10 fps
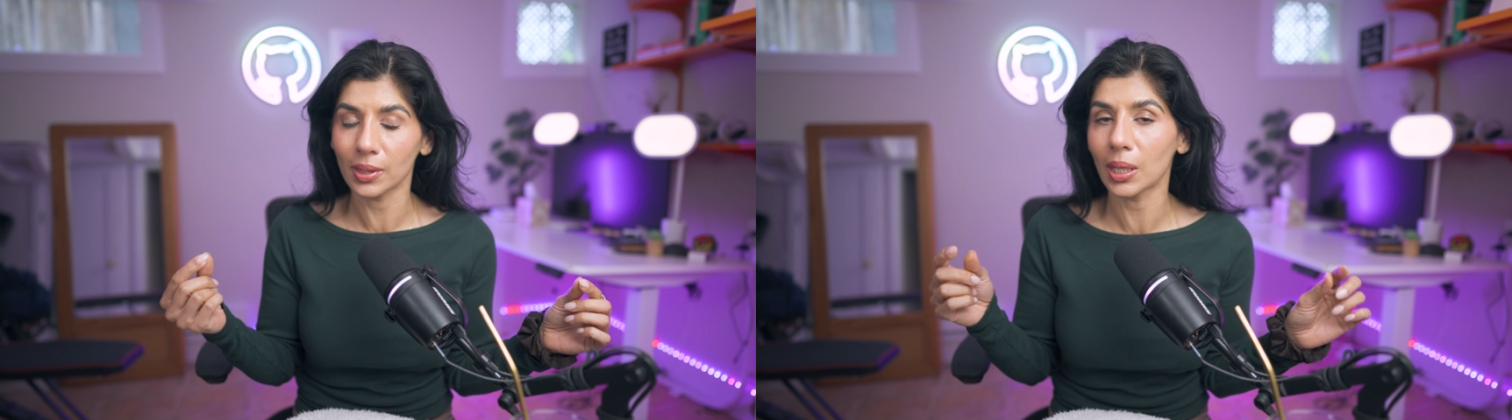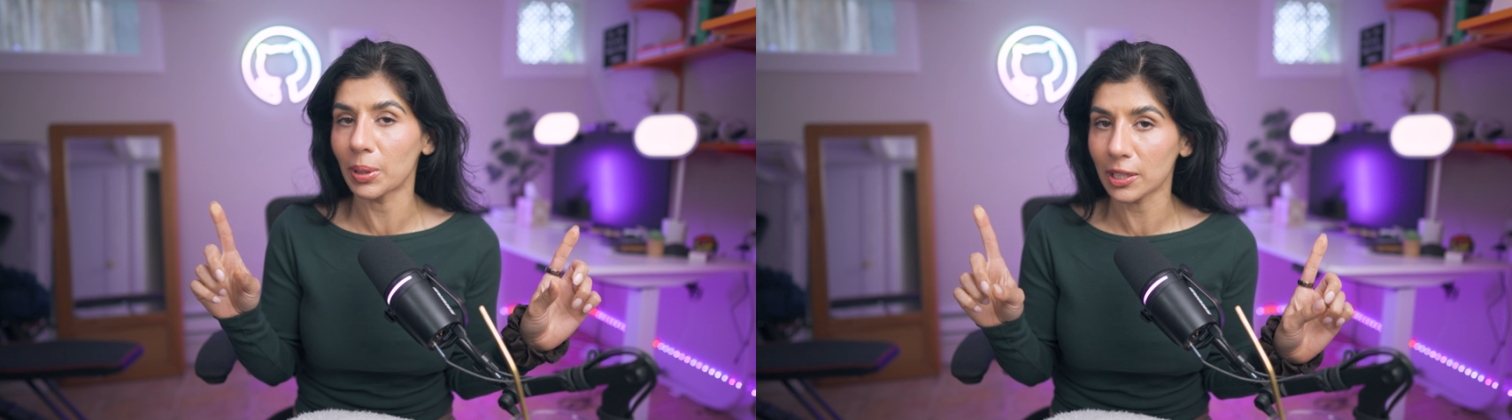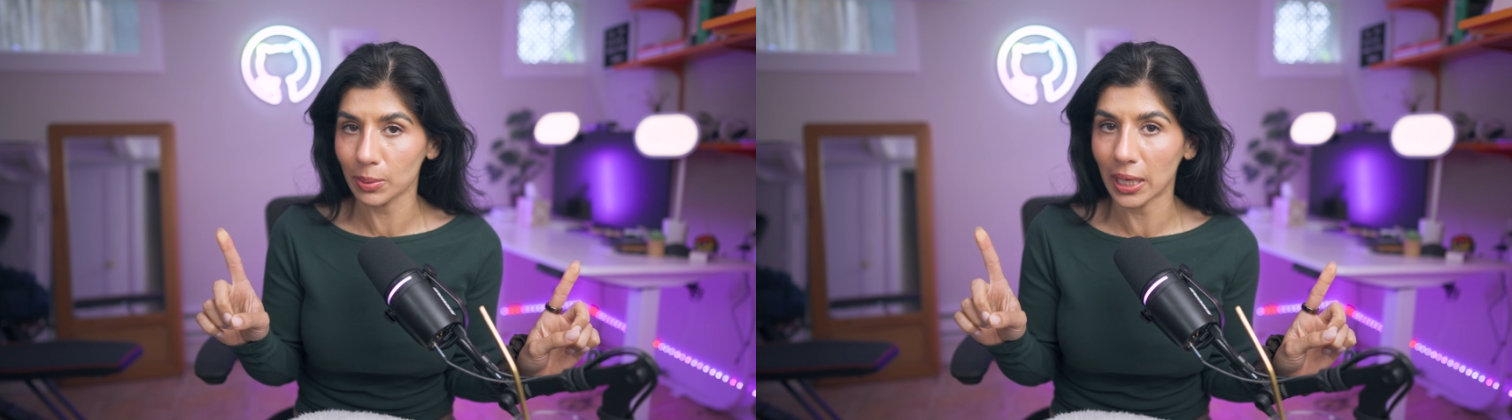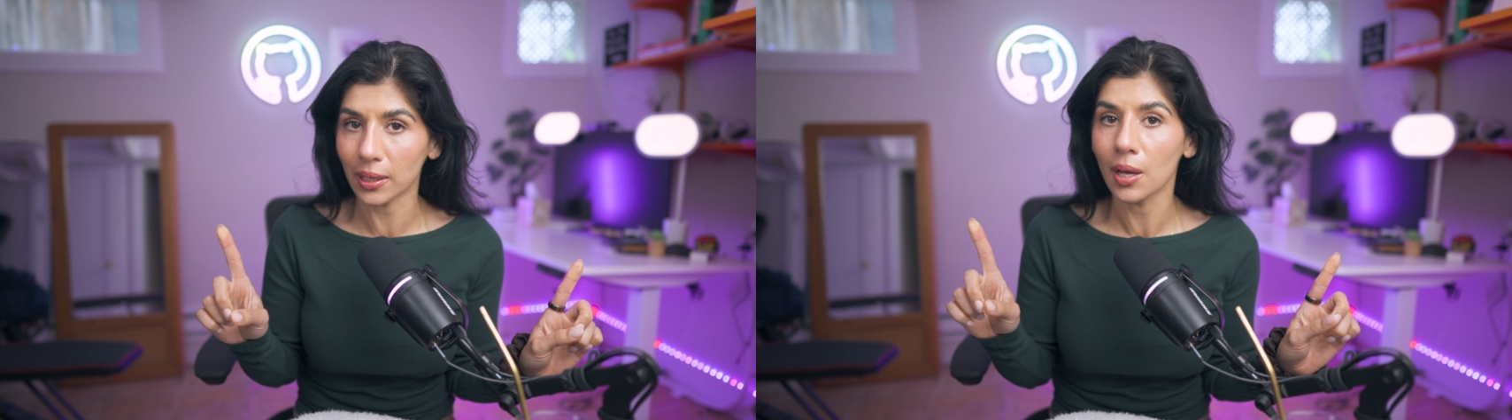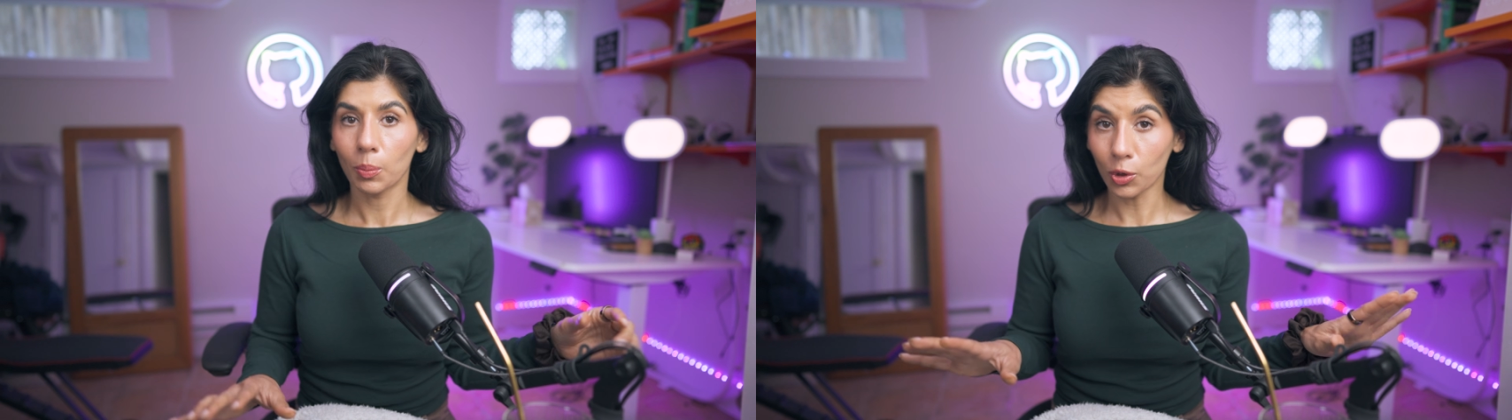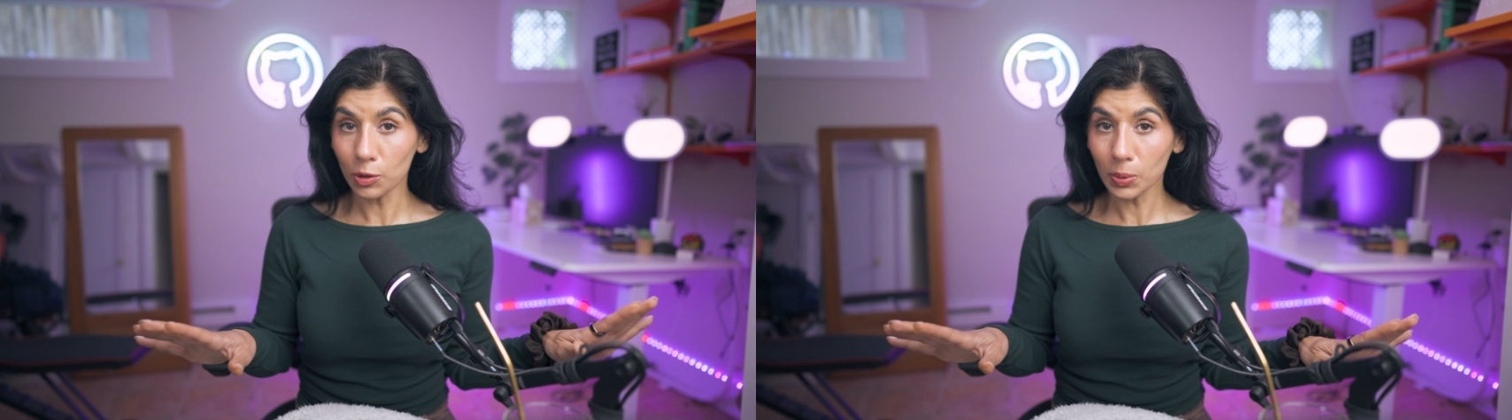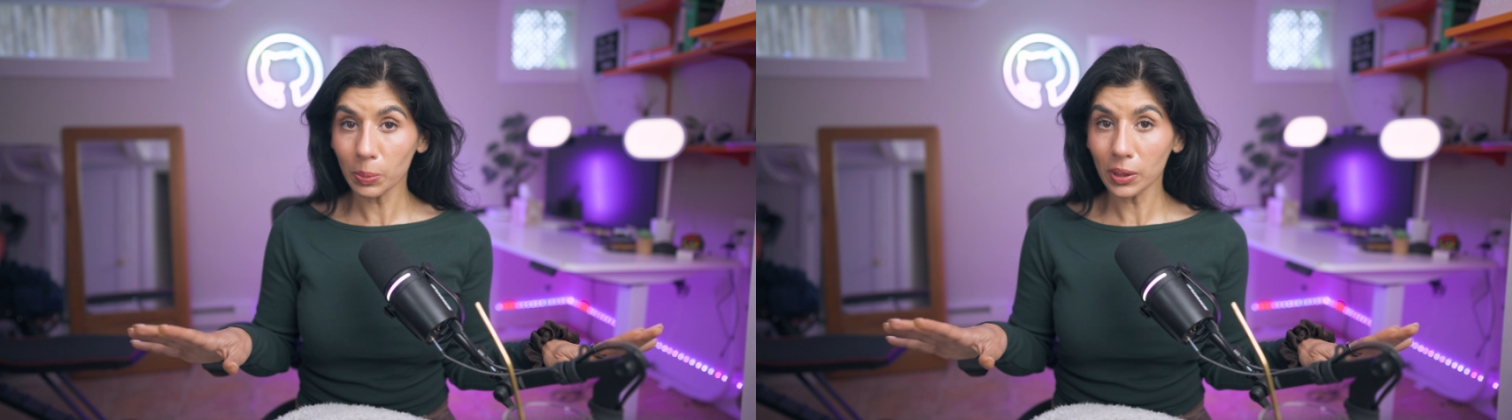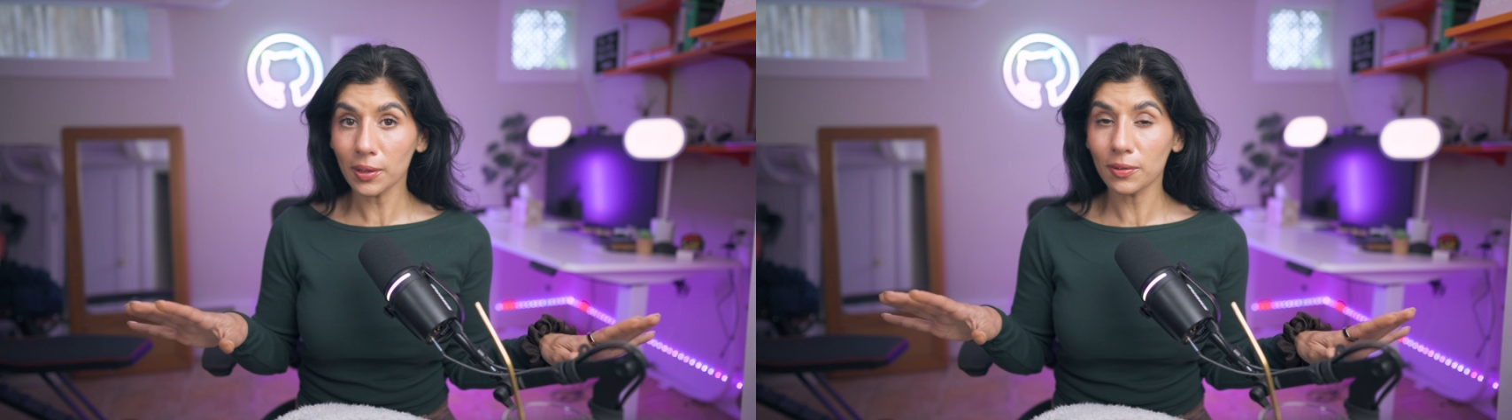Let me explain. Most
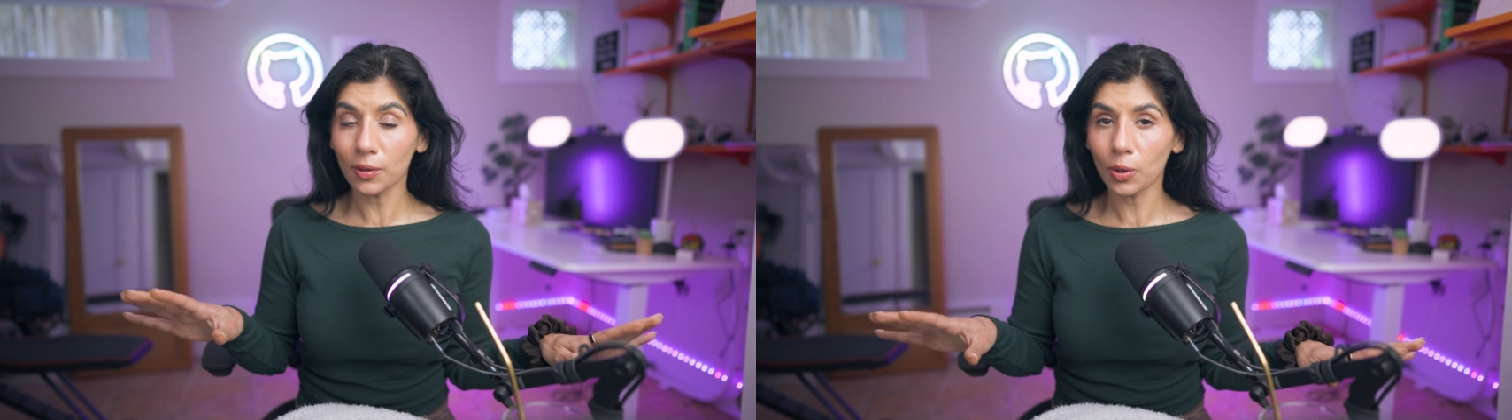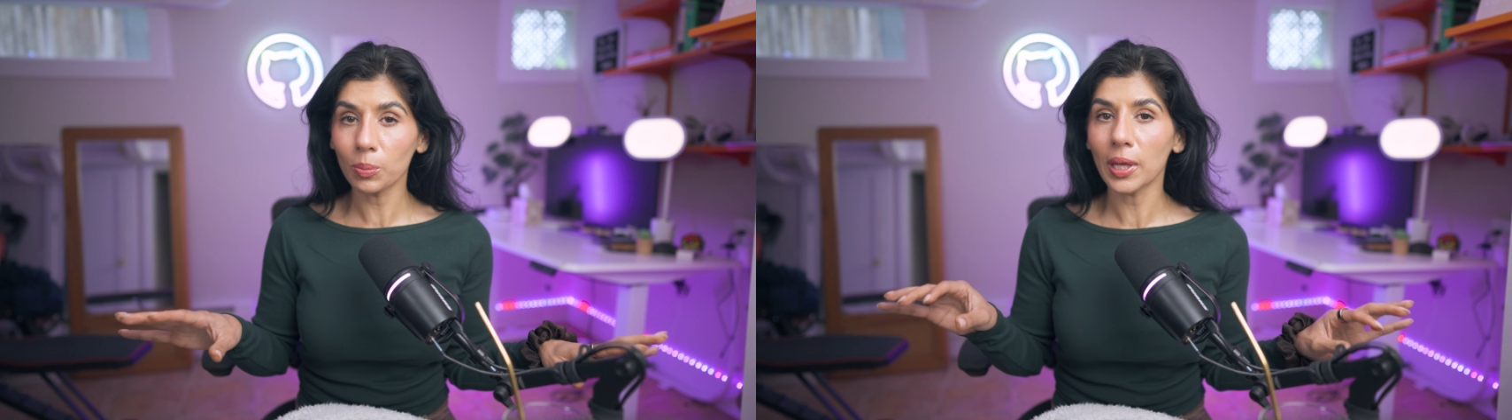people assume